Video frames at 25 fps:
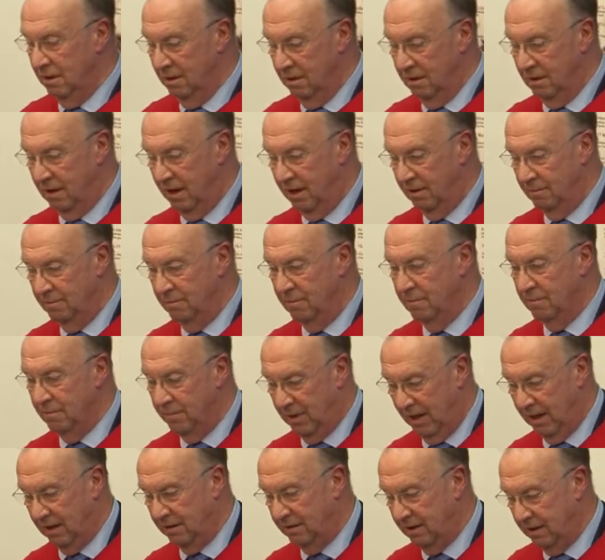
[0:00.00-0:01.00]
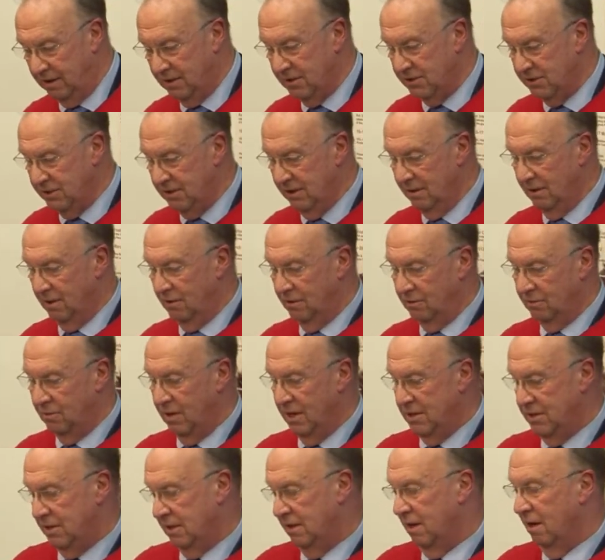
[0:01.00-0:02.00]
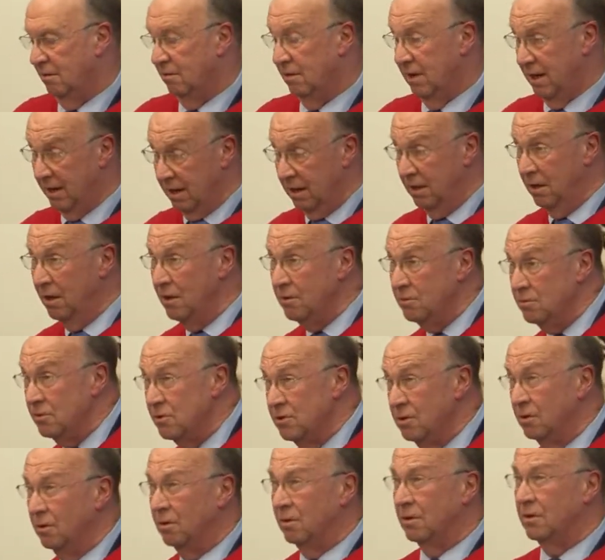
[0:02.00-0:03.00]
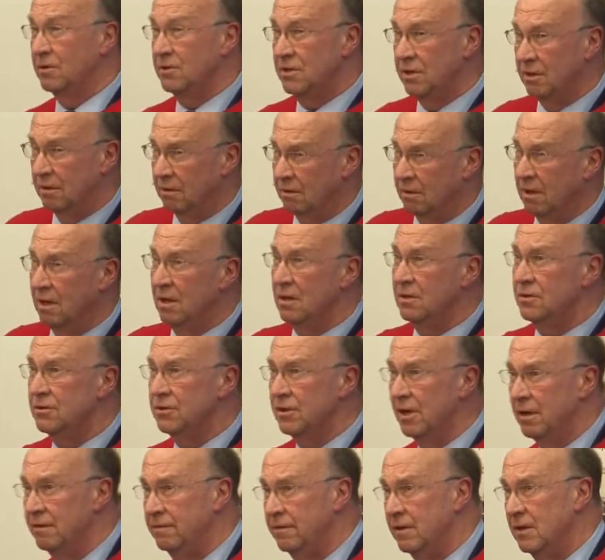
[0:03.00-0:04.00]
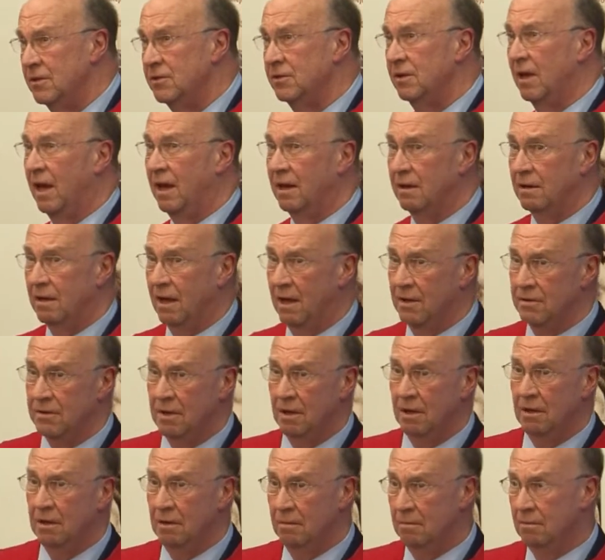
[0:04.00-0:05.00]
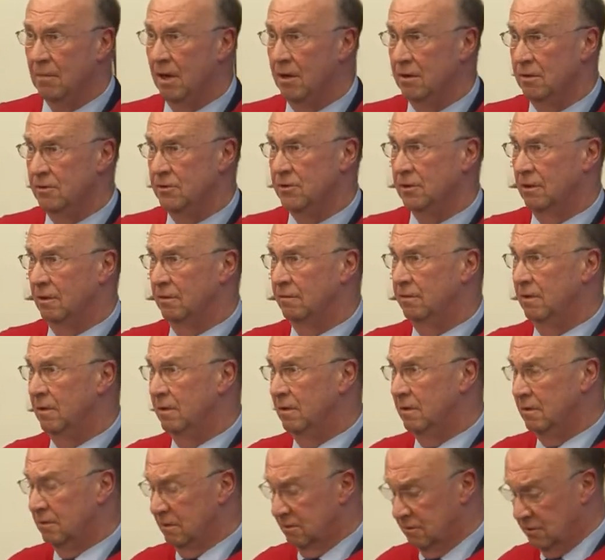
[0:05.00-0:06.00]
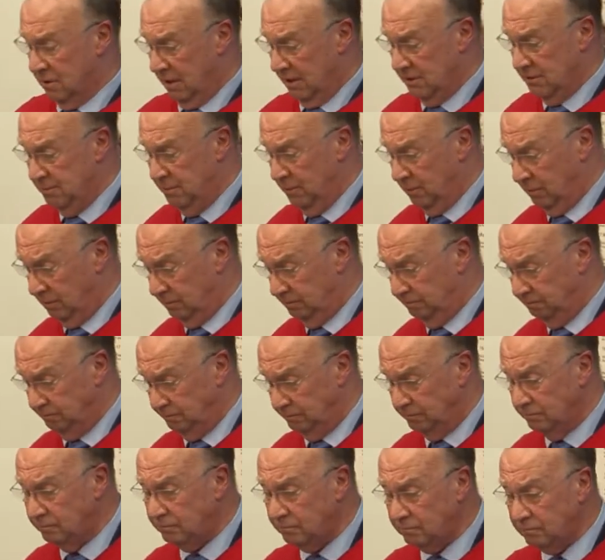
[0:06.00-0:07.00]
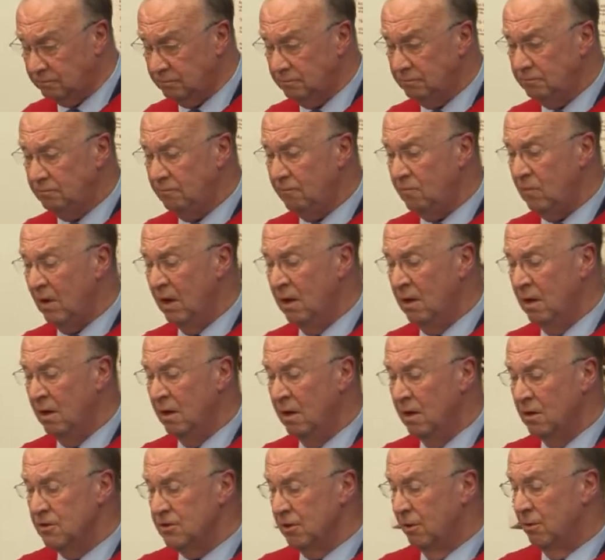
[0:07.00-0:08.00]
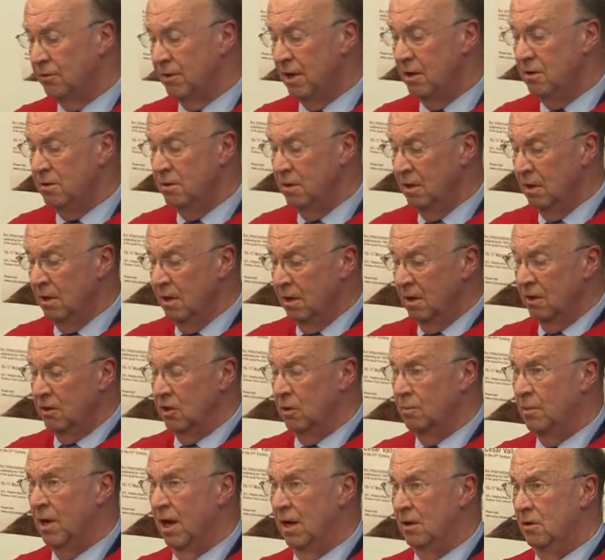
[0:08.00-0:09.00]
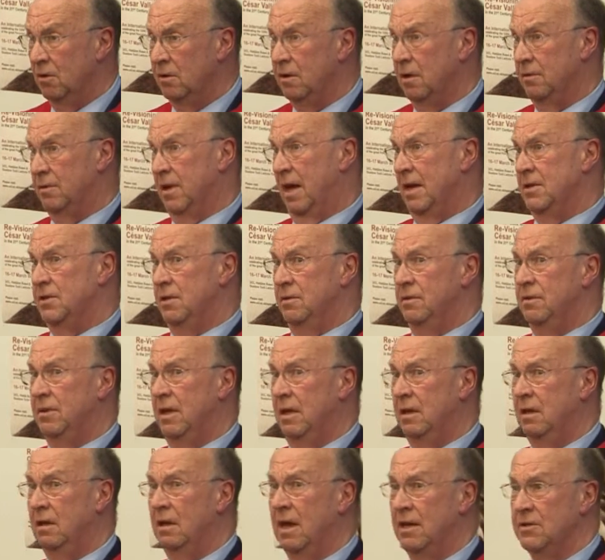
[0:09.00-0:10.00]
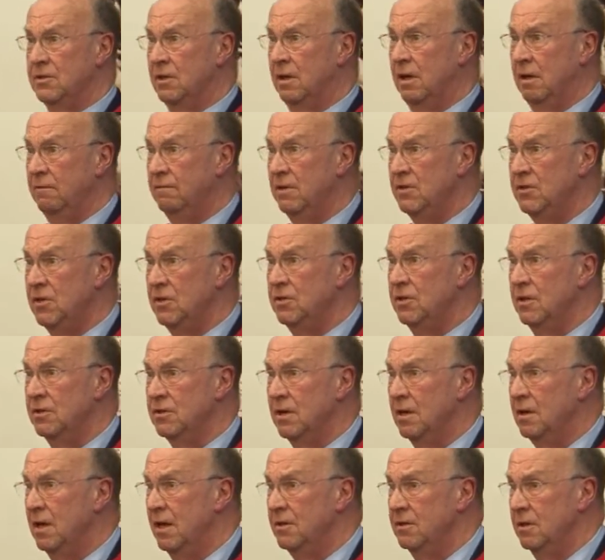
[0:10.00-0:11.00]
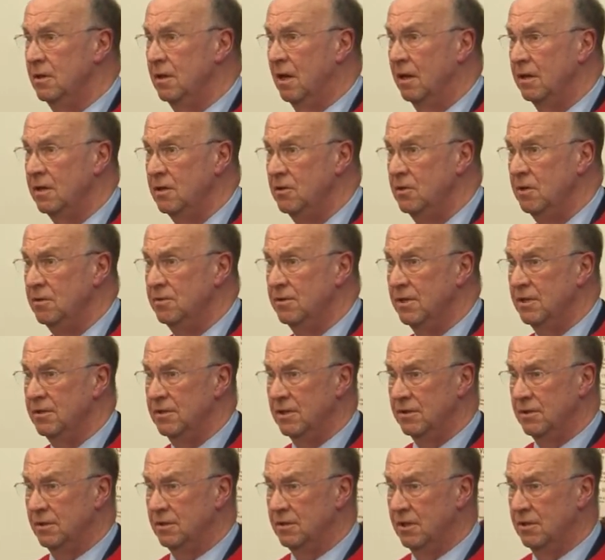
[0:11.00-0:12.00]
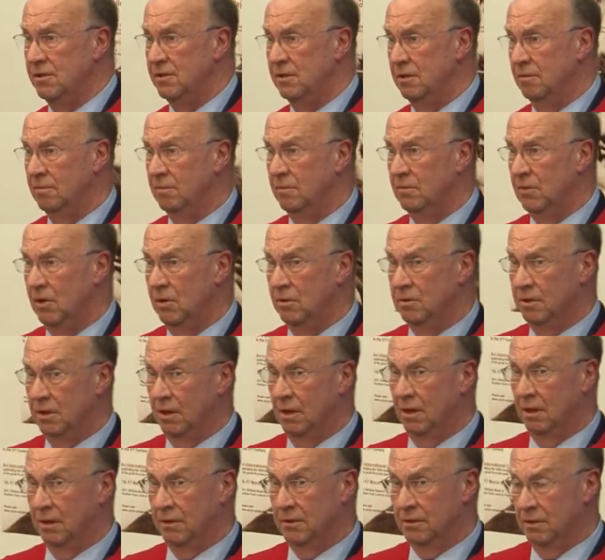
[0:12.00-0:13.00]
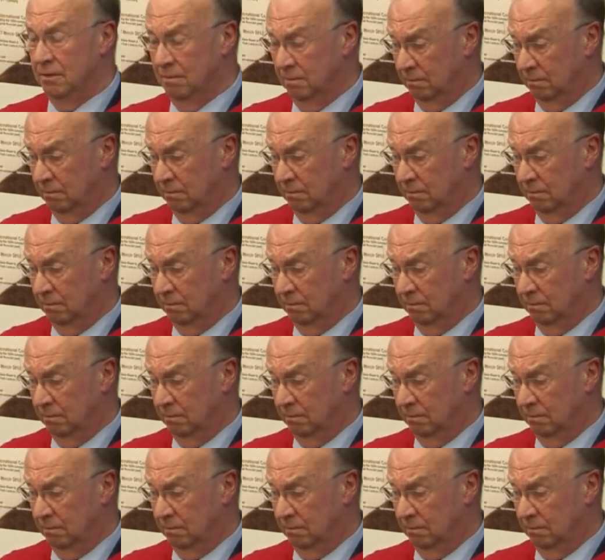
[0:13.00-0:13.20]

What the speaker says: but it is still a long way to go, let alone talk to surface and other modes of transport. So although you might look at that and think, as a visitor to London, I could use this as a system, you can't.